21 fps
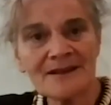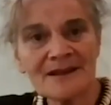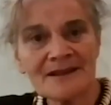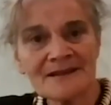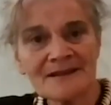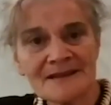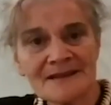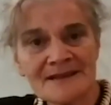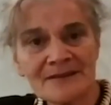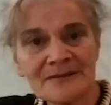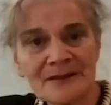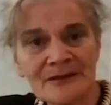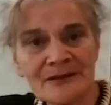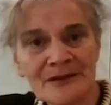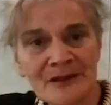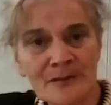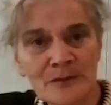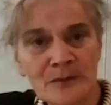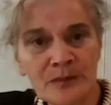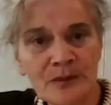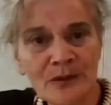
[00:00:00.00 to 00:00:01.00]
that's a
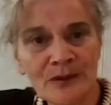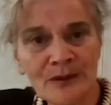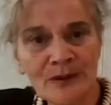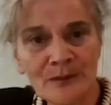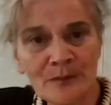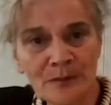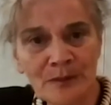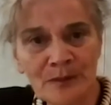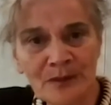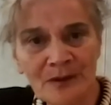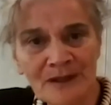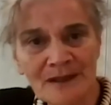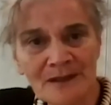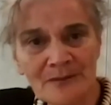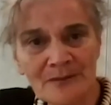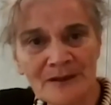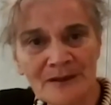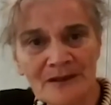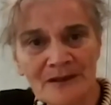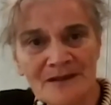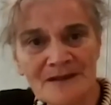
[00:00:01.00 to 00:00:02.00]
very important point,
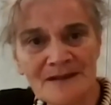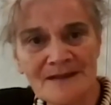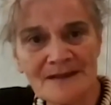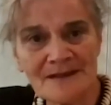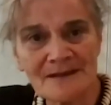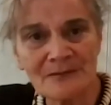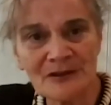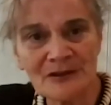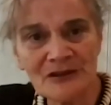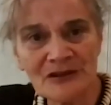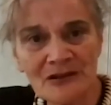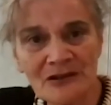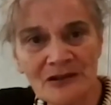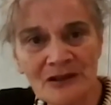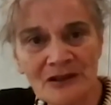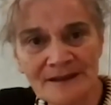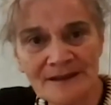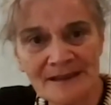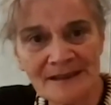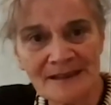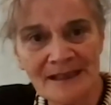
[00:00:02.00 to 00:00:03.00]
because when you look
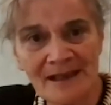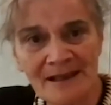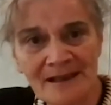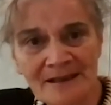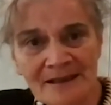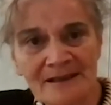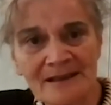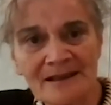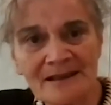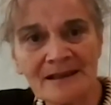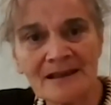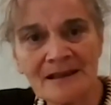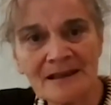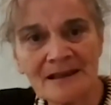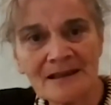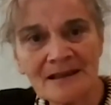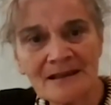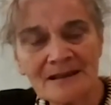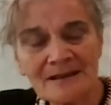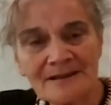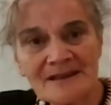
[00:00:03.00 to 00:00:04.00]
at the data,
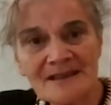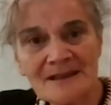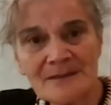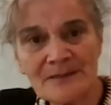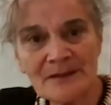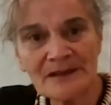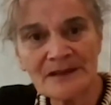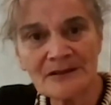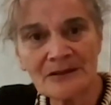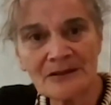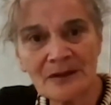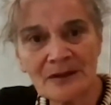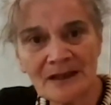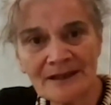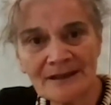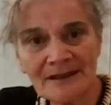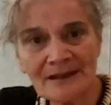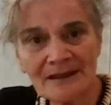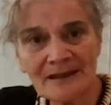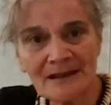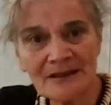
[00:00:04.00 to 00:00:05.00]
there's been
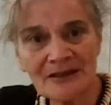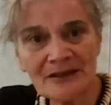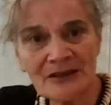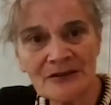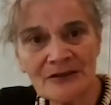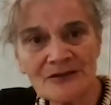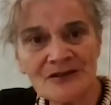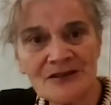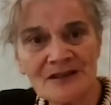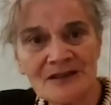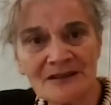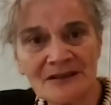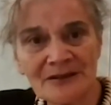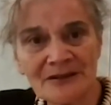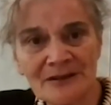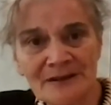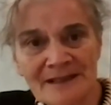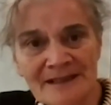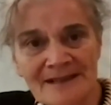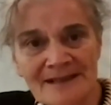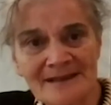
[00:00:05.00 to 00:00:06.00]
quite a huge
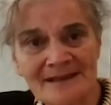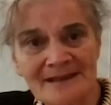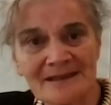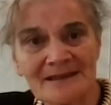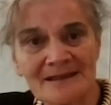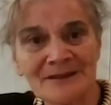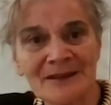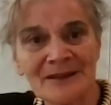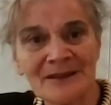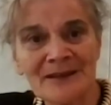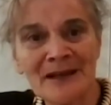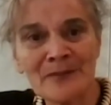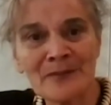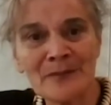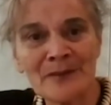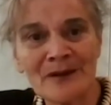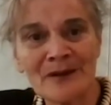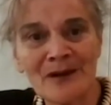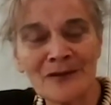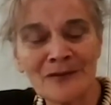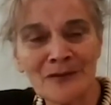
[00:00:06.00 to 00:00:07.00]
increase in the
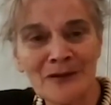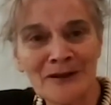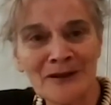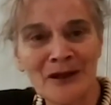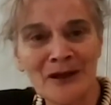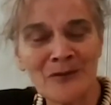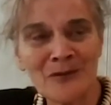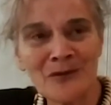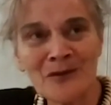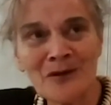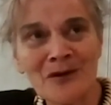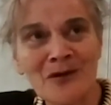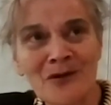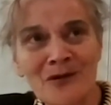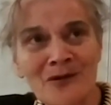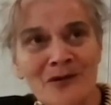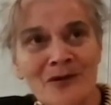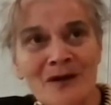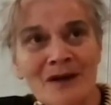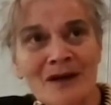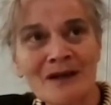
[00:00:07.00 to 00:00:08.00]
number of what I will
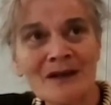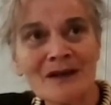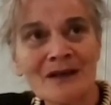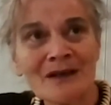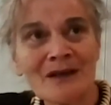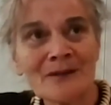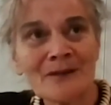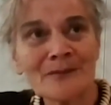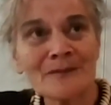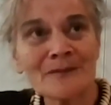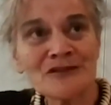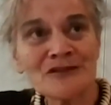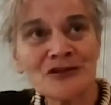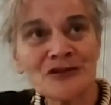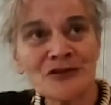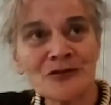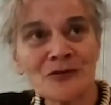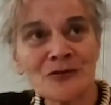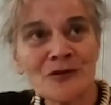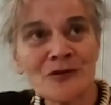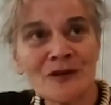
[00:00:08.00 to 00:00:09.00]
call
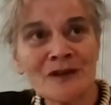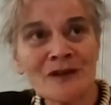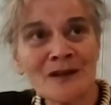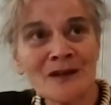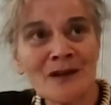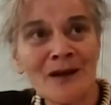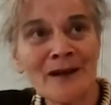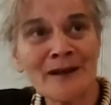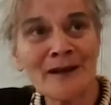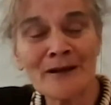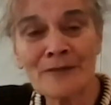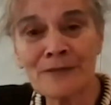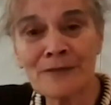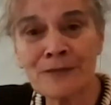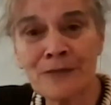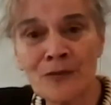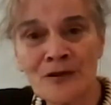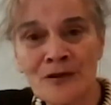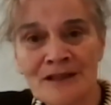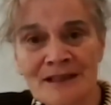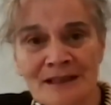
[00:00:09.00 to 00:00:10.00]
mature, like
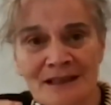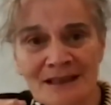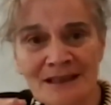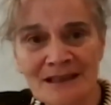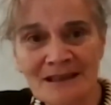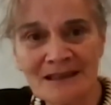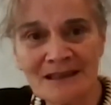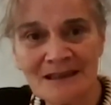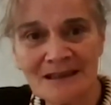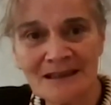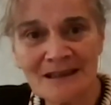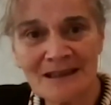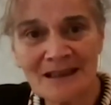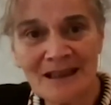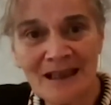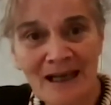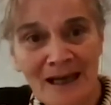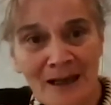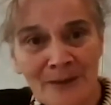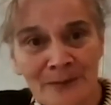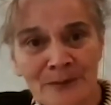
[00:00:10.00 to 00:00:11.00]
40
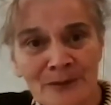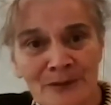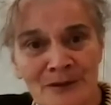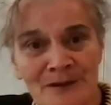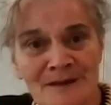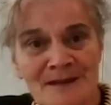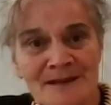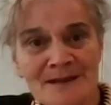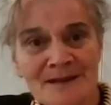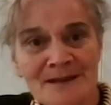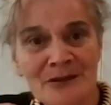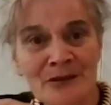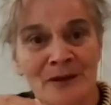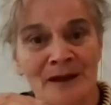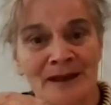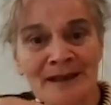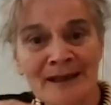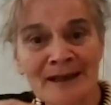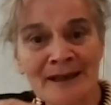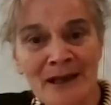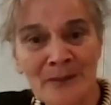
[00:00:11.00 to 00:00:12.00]
upwards, who
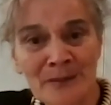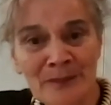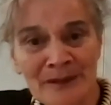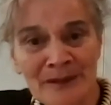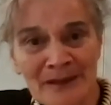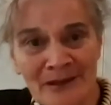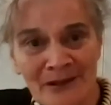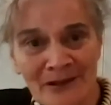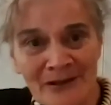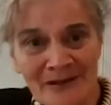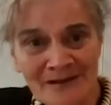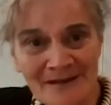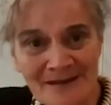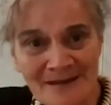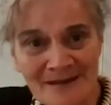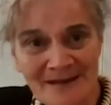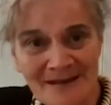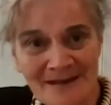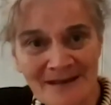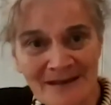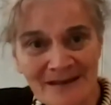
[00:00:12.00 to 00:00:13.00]
are now
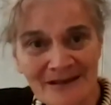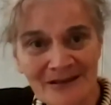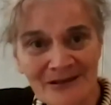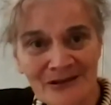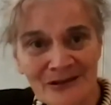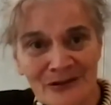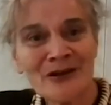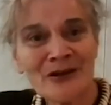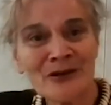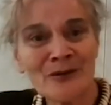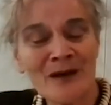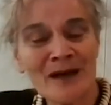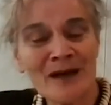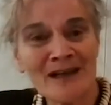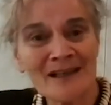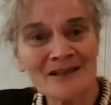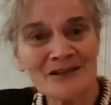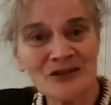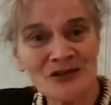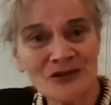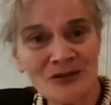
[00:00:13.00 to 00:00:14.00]
parents, who
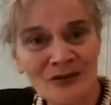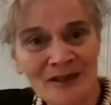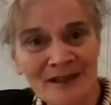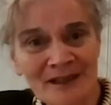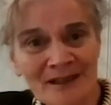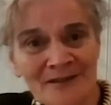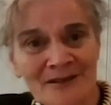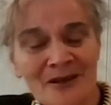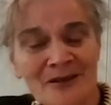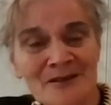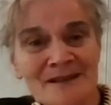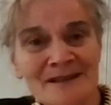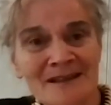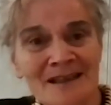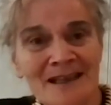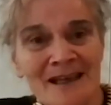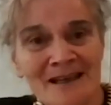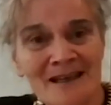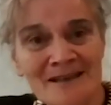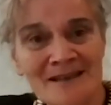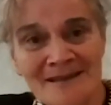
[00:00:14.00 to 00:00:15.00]
are joining those
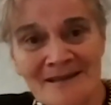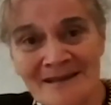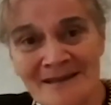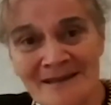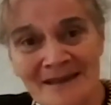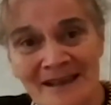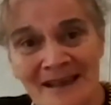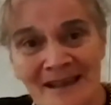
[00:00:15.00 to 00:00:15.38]
classes.